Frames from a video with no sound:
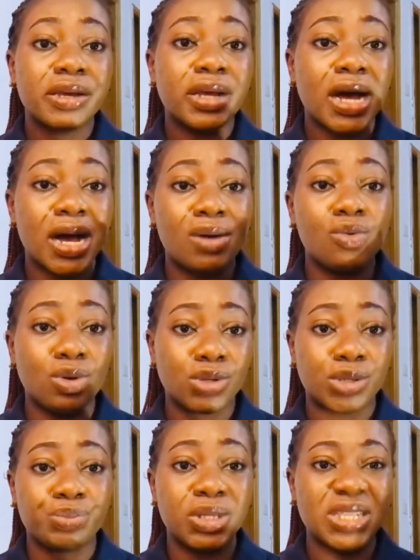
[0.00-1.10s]
car wash
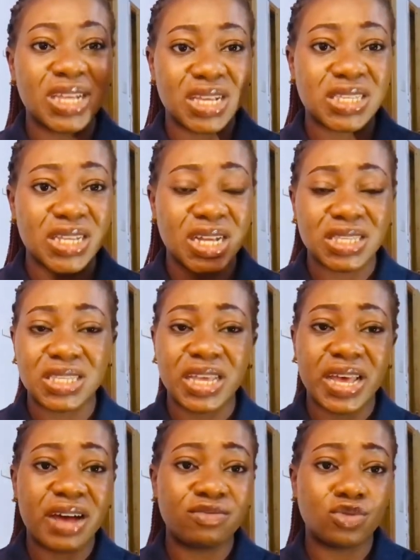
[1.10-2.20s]
business, that they
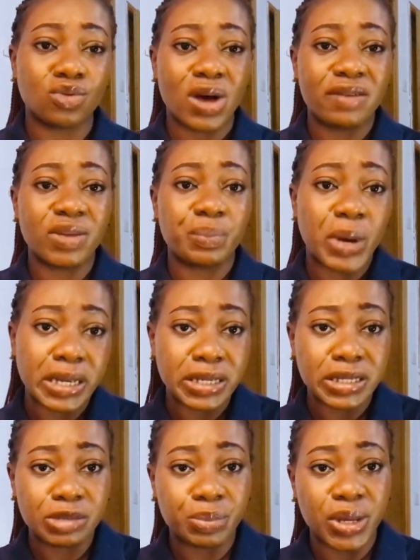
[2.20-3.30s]
have to have a parking
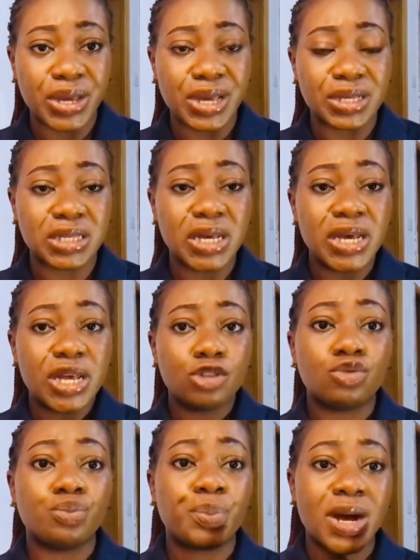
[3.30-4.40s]
space
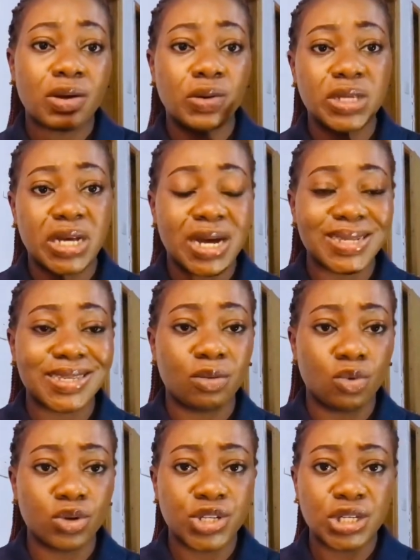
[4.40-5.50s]
to park all the cars they're
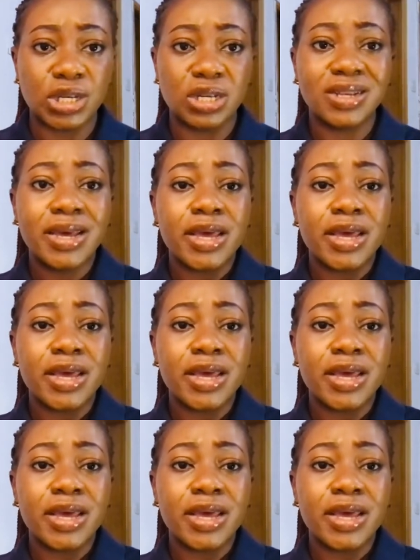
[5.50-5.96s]
washing,